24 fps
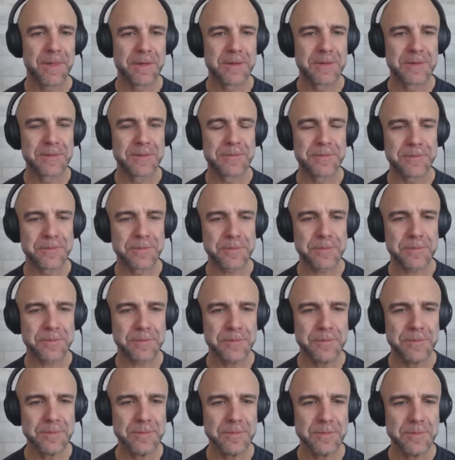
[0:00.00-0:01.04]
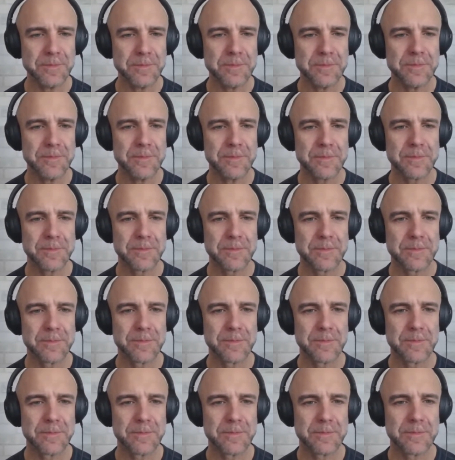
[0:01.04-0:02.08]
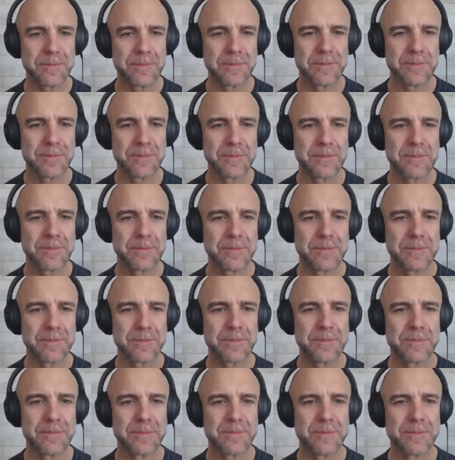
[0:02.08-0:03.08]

(not speaking)